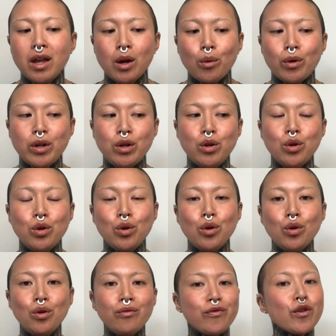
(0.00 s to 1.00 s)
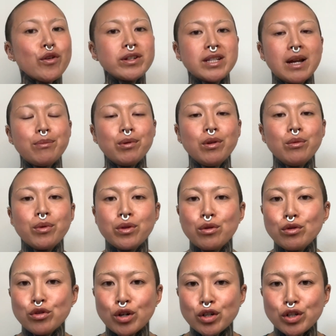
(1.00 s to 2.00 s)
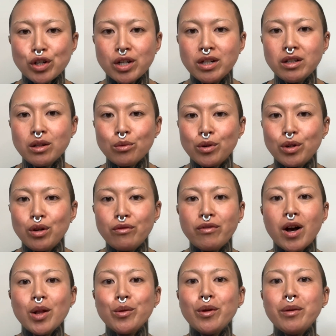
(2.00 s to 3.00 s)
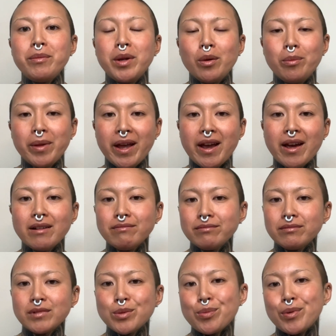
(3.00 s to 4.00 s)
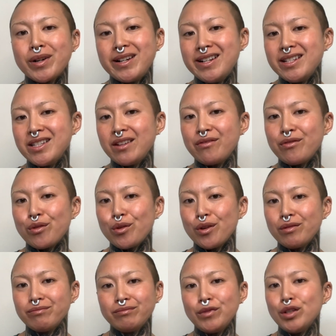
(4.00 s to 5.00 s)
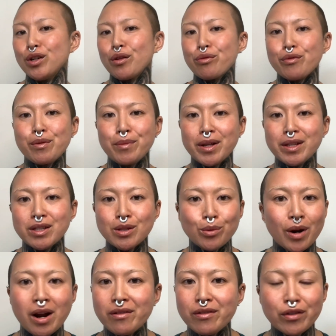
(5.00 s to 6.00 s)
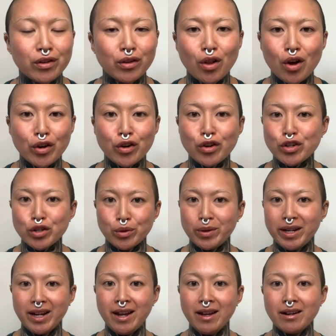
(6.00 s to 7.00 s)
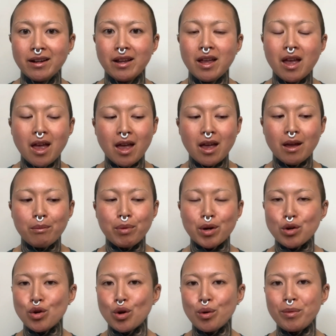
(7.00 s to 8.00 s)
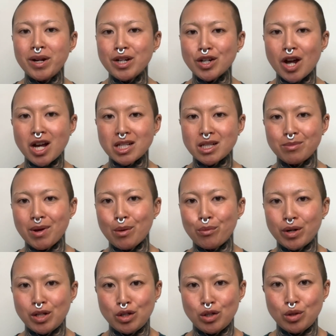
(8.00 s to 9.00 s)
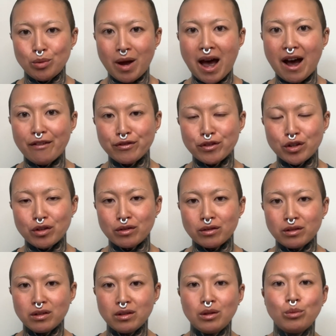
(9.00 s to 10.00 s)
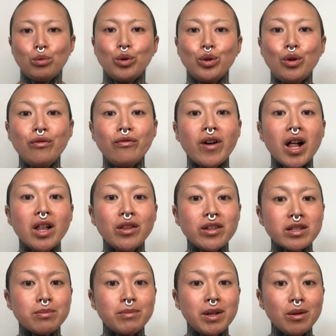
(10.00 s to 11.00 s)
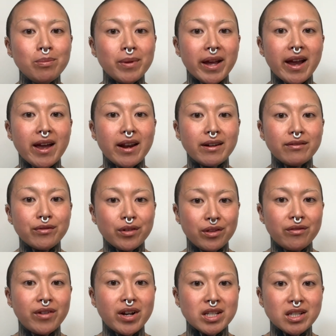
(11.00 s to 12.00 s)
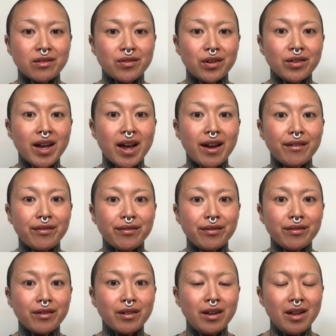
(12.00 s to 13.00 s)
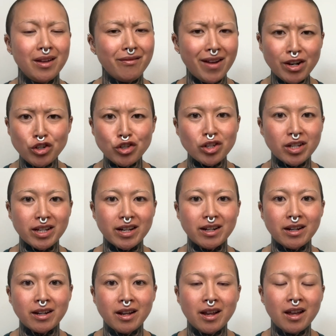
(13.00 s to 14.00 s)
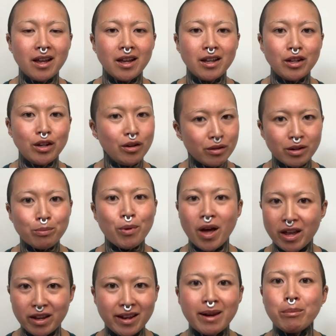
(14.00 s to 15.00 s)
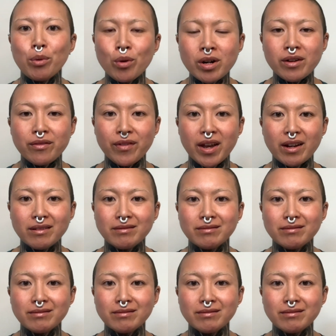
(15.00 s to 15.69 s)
When you, for example, with nutrition, when you follow a meal plan, it's pretty easy for, 3 months or however long you're doing it. But nobody talks about what you do after. Will you follow this meal plan for the rest of your life? Eventually, you'd probably get bored of it.